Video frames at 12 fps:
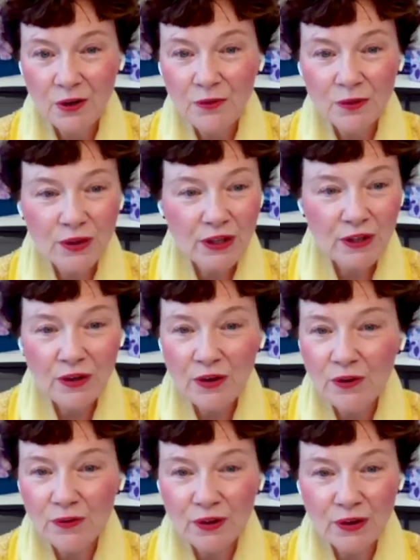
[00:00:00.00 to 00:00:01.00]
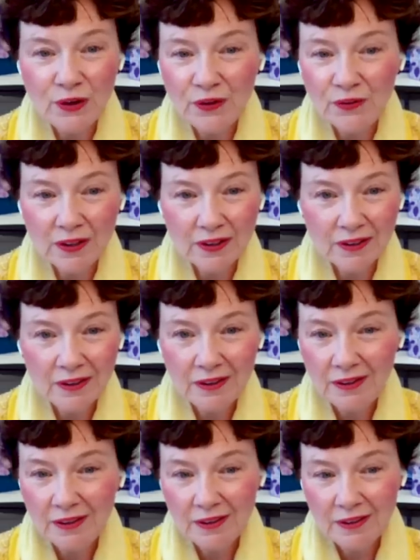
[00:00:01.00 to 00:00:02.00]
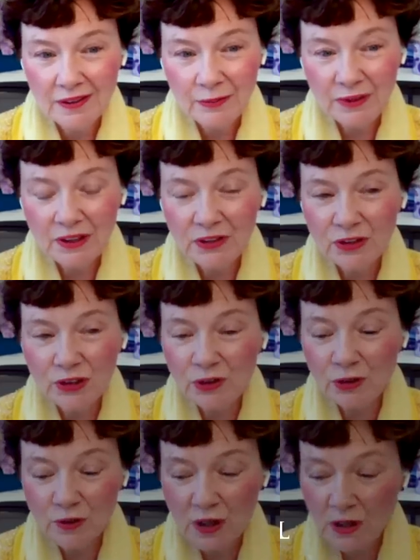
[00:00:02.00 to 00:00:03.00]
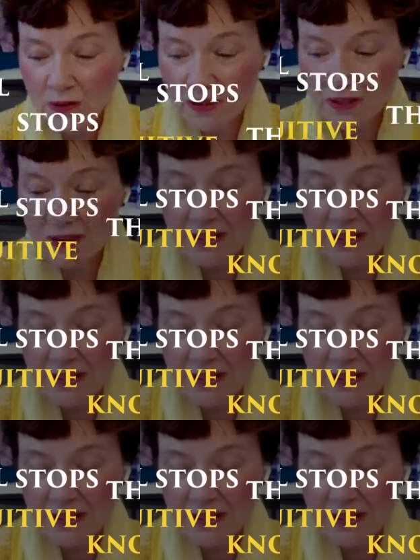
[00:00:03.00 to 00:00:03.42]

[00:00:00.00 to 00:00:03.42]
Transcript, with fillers: over and over and over because control